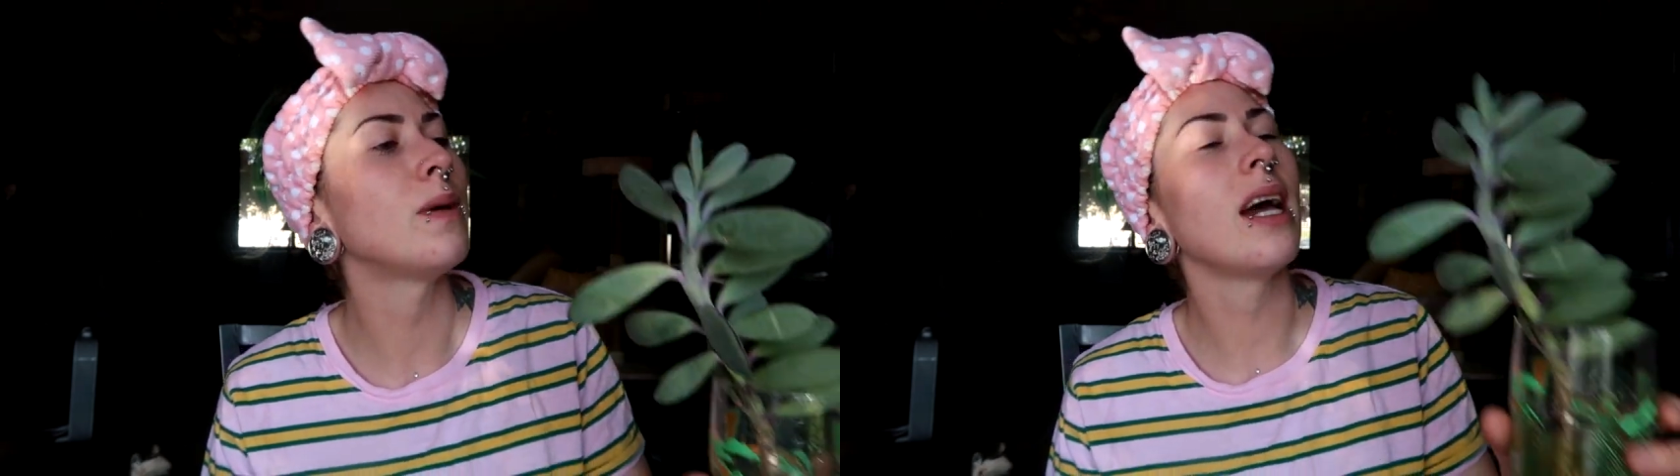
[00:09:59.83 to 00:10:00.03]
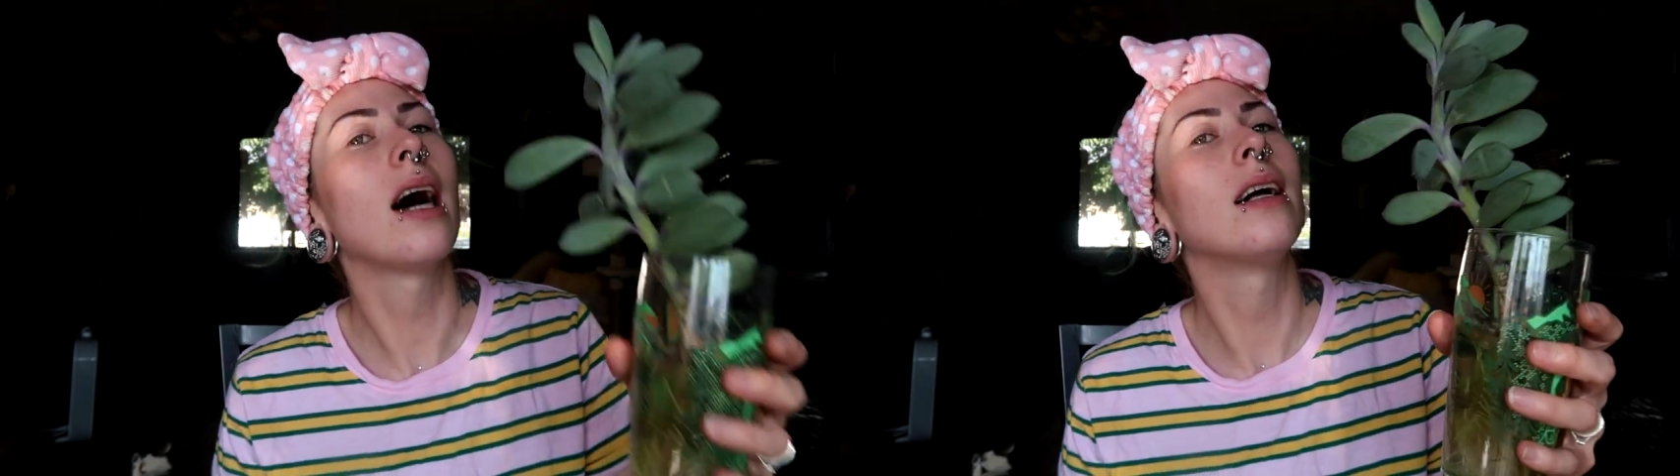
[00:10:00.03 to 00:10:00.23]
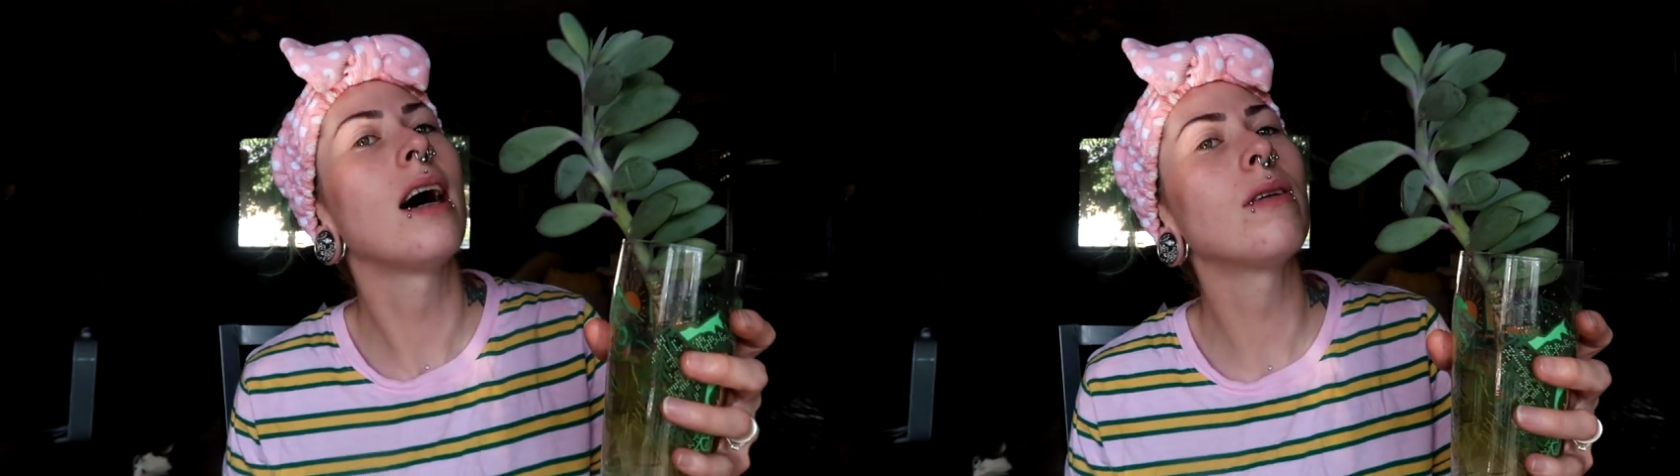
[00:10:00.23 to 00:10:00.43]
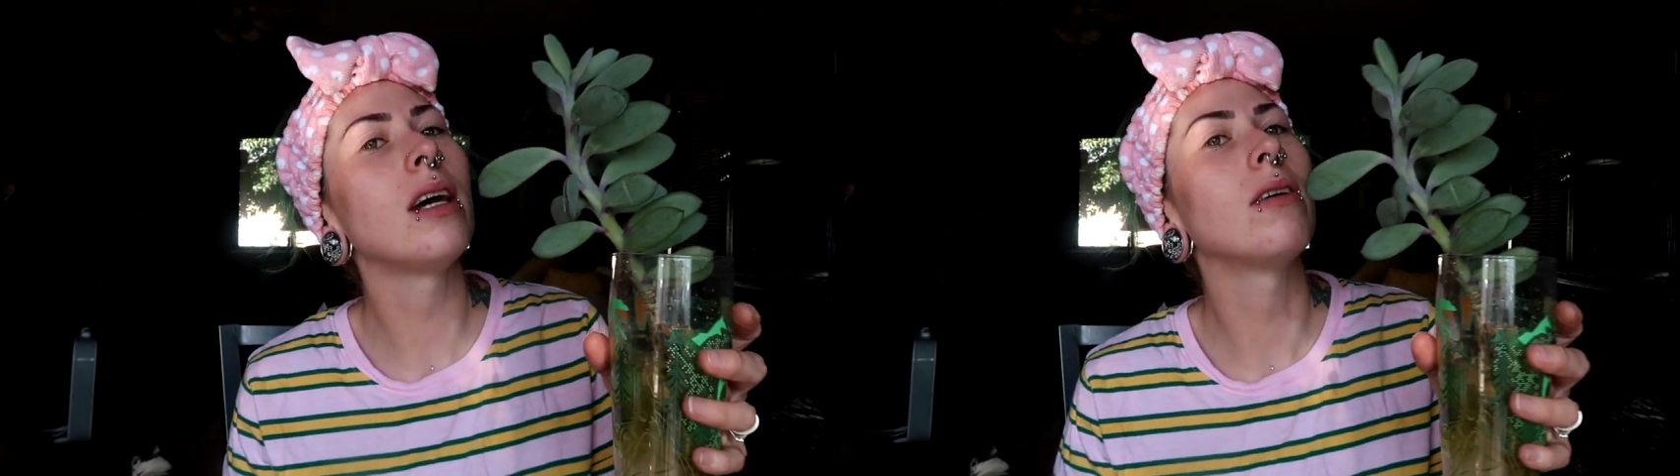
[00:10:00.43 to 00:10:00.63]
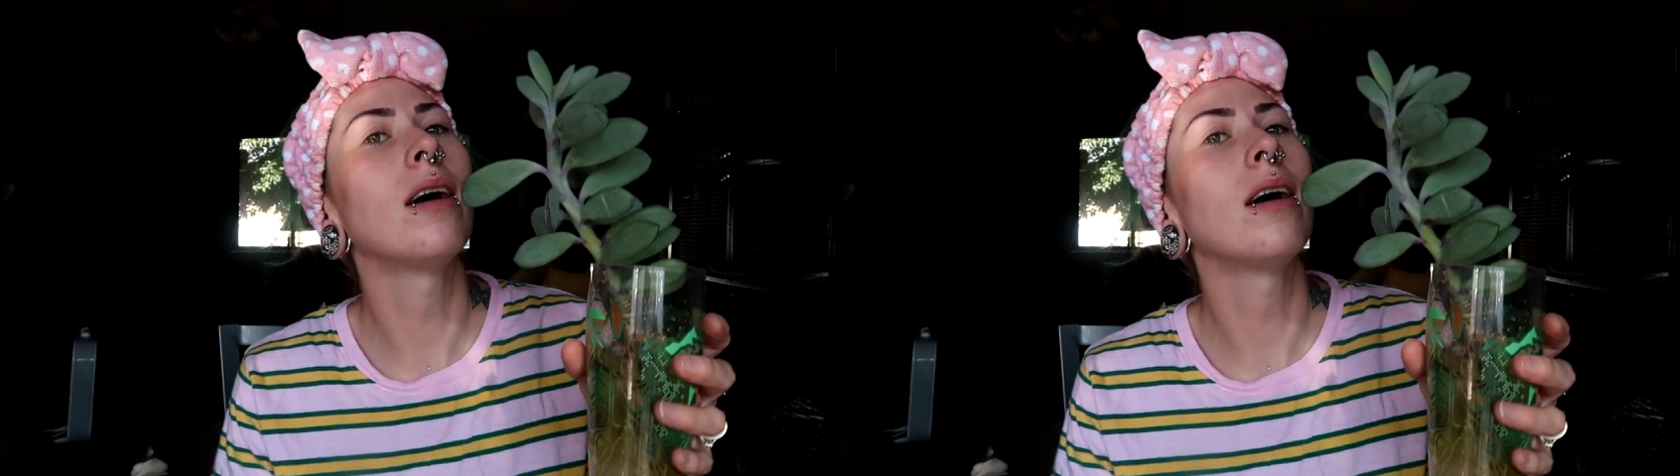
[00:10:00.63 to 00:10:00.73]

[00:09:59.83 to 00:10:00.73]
But yeah, how cute,